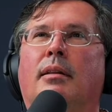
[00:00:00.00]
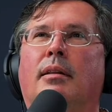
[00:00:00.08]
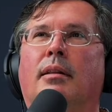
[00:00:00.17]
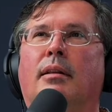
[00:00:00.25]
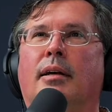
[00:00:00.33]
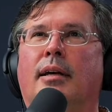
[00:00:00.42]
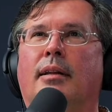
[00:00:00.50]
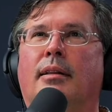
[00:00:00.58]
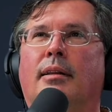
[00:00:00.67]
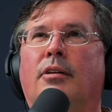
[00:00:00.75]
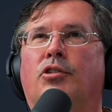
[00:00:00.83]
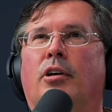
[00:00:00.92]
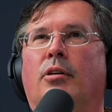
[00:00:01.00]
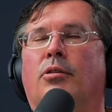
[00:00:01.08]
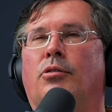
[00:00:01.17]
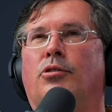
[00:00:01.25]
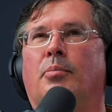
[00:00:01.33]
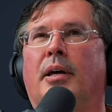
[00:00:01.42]
look at Lizzo,
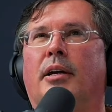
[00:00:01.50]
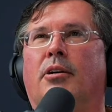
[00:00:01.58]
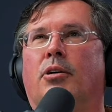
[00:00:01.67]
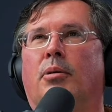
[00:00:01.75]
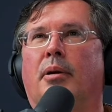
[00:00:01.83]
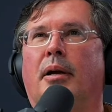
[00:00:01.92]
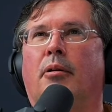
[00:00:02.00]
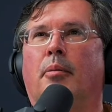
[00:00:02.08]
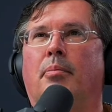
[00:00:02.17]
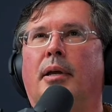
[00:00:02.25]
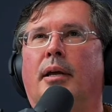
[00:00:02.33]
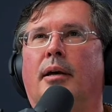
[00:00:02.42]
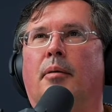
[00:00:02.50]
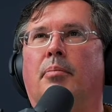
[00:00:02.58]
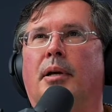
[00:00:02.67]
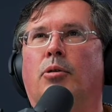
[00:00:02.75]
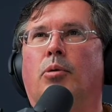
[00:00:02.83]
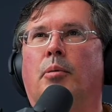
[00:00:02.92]
who's made a career of being a
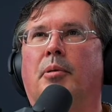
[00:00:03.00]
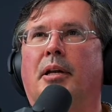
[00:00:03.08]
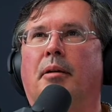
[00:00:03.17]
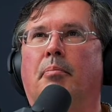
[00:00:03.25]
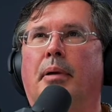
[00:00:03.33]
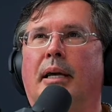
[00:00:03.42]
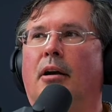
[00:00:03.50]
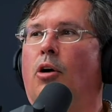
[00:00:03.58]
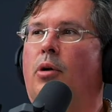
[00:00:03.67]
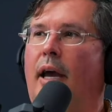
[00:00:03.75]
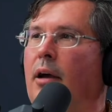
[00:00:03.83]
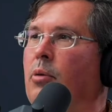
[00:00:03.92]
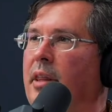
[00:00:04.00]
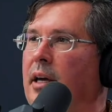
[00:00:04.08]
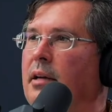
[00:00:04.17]
big woman and being okay with it.